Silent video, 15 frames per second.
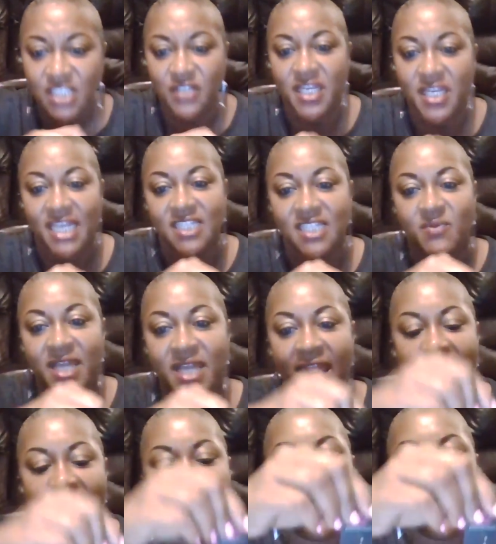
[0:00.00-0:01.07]
So next we
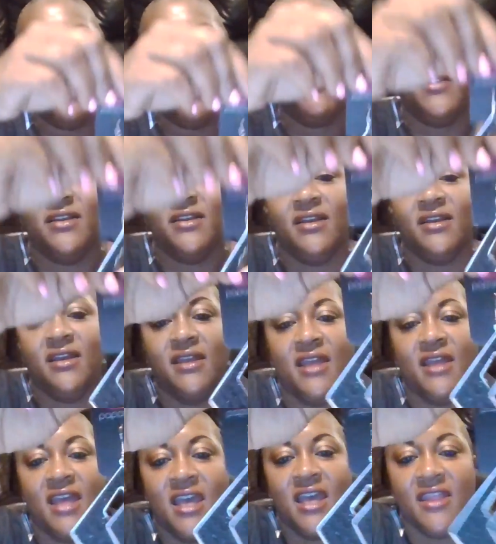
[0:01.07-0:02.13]
have
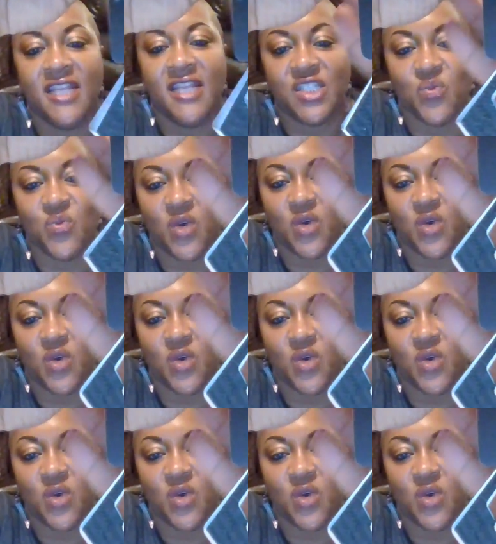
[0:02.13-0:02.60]
this